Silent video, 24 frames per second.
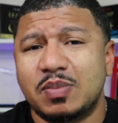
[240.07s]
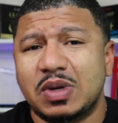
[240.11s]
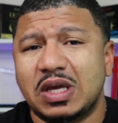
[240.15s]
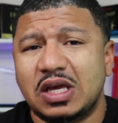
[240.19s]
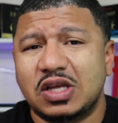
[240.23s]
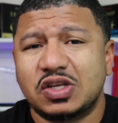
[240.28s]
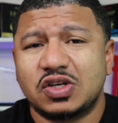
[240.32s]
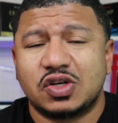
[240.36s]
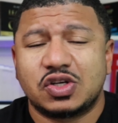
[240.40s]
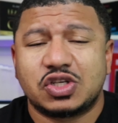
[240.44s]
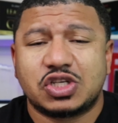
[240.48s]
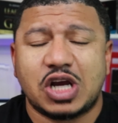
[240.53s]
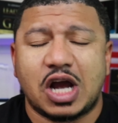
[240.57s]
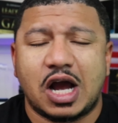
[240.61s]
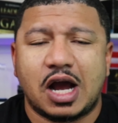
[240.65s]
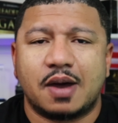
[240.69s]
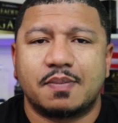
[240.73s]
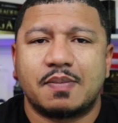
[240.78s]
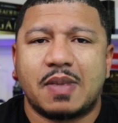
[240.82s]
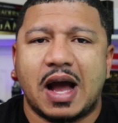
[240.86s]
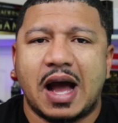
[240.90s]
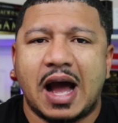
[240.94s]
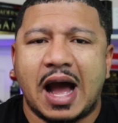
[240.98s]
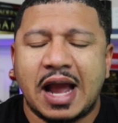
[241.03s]
be in your
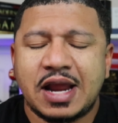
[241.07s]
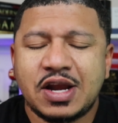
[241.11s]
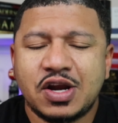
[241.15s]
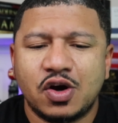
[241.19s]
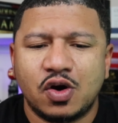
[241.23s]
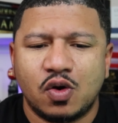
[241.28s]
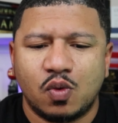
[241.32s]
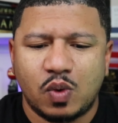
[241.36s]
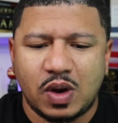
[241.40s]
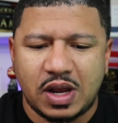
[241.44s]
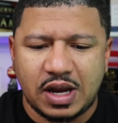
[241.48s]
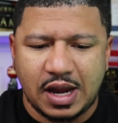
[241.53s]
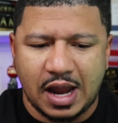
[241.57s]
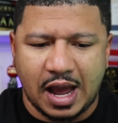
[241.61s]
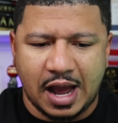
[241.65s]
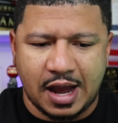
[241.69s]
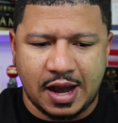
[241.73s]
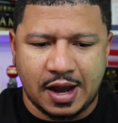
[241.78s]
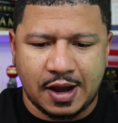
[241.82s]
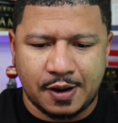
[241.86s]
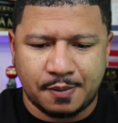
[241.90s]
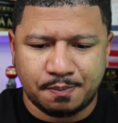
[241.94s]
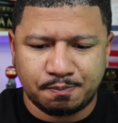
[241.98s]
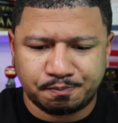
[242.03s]
job. I know when
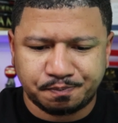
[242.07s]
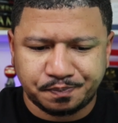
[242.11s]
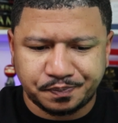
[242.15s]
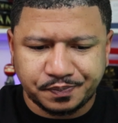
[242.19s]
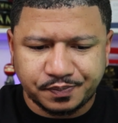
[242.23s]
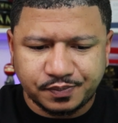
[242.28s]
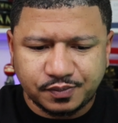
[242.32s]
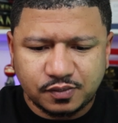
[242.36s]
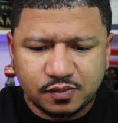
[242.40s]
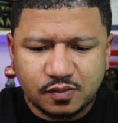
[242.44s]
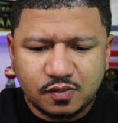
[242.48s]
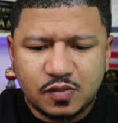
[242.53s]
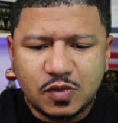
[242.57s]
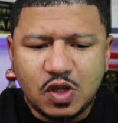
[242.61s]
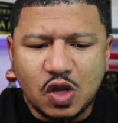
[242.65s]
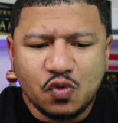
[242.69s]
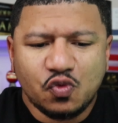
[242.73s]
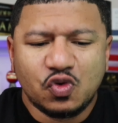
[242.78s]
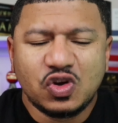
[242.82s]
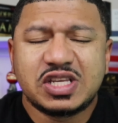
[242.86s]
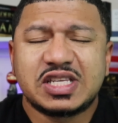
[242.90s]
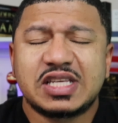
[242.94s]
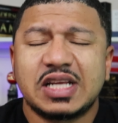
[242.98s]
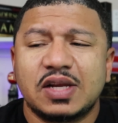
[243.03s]

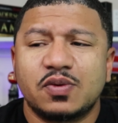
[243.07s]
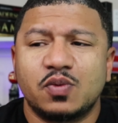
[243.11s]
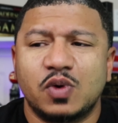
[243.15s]
recently